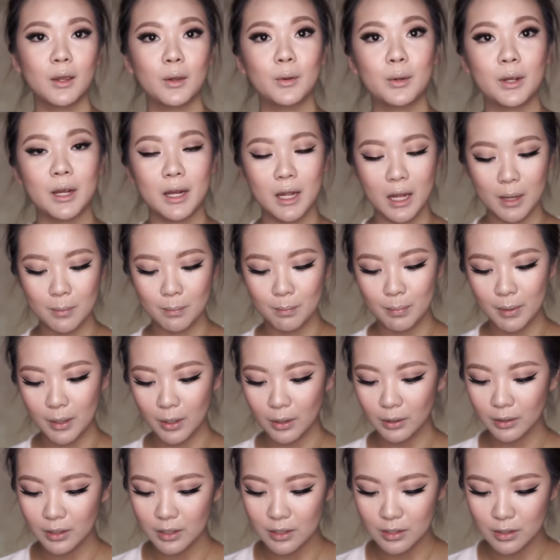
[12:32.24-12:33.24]
Okay, I
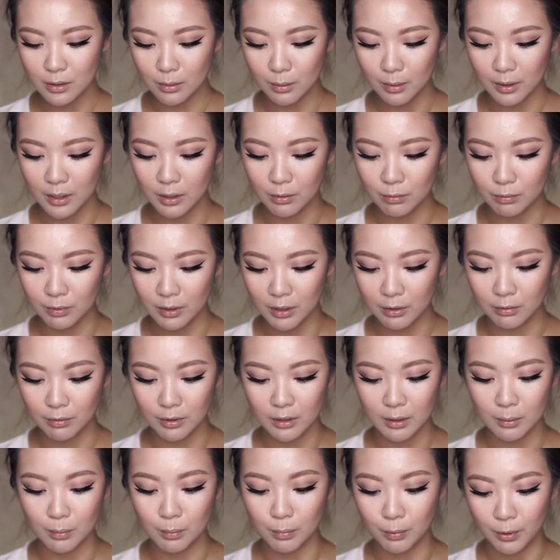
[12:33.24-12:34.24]
barely do any really,
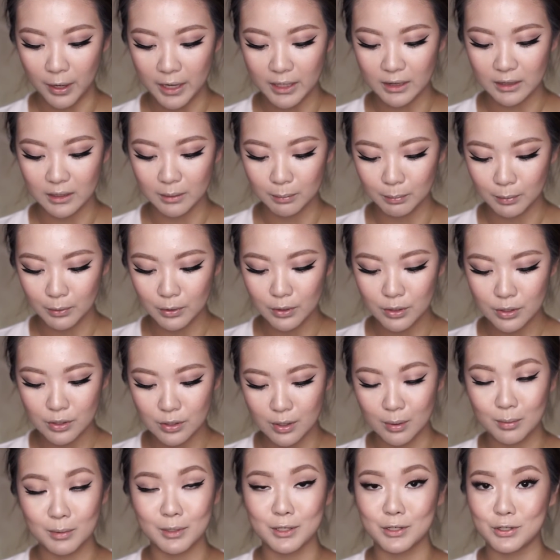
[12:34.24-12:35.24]
really bright lip looks,
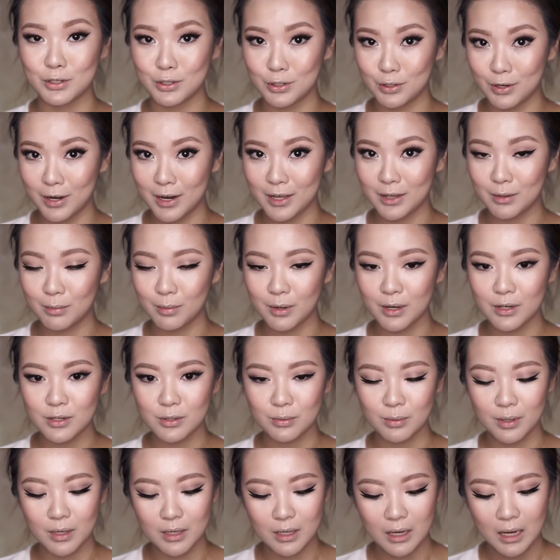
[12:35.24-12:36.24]
so I'm going to try the
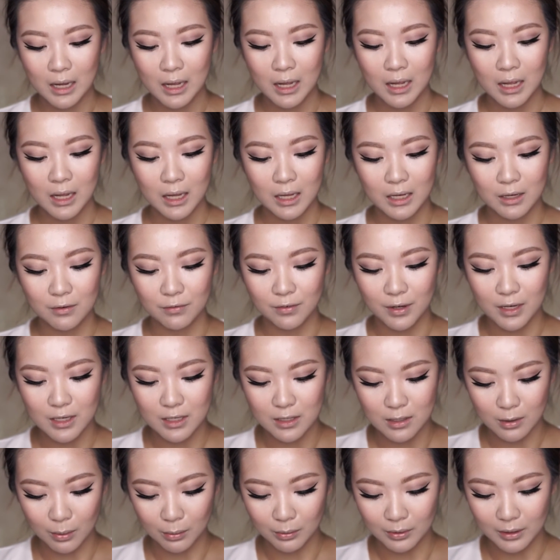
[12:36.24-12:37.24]
brightest one, and if I
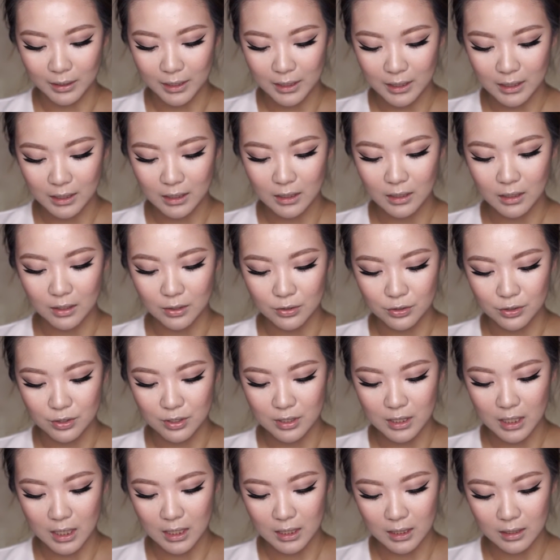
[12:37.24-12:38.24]
don't like it, I'll
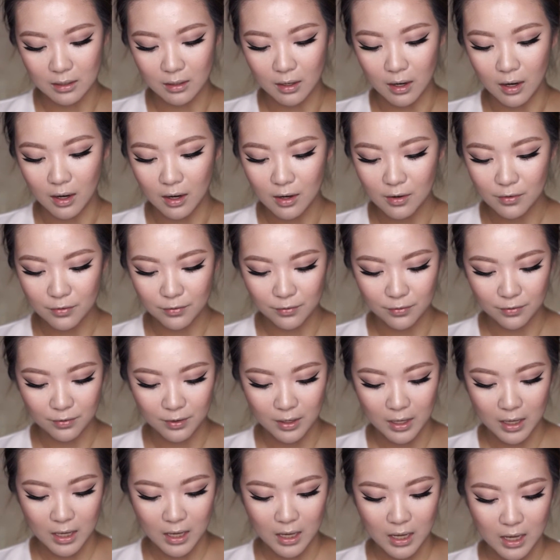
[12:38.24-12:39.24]
just take it off.
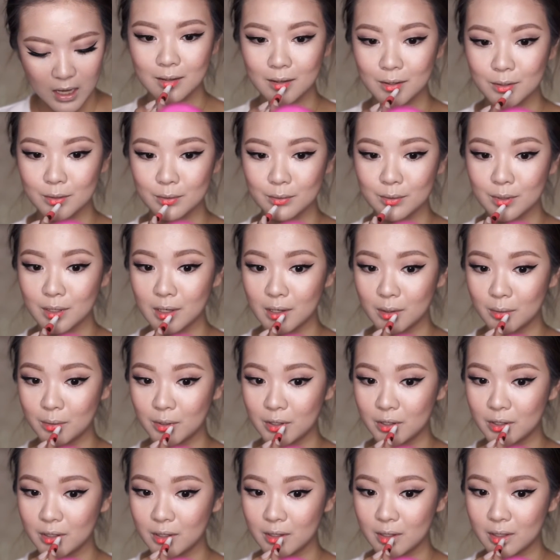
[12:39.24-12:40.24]
I do not
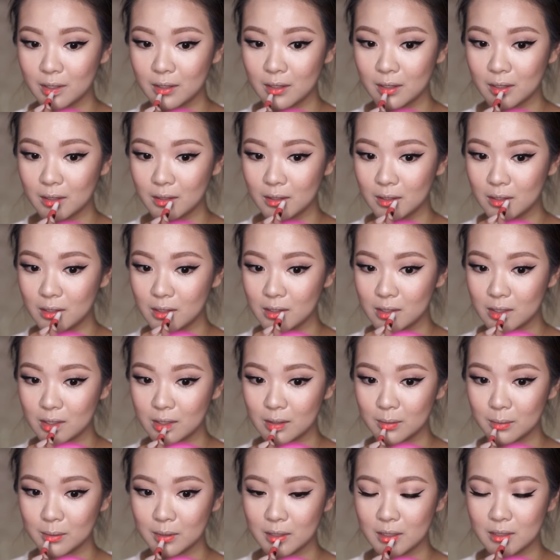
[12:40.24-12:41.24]
wear neon
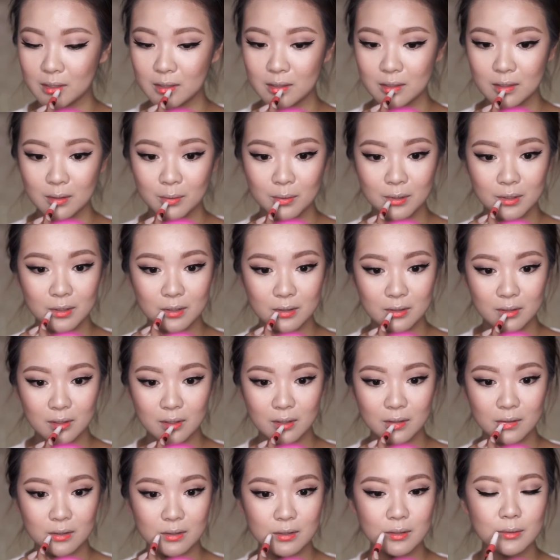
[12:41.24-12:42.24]
colors, but let's see where this
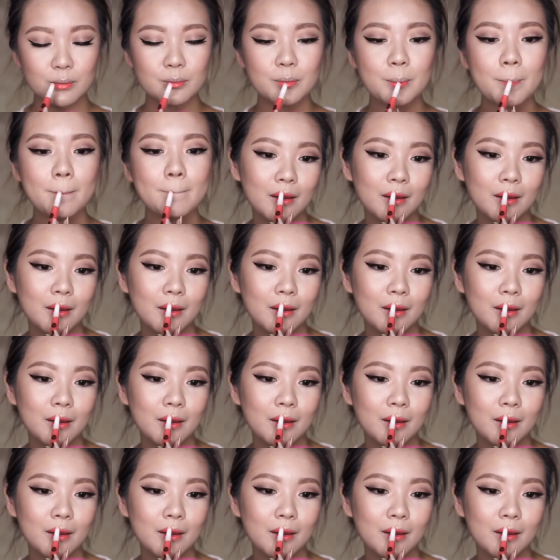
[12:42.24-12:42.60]
goes.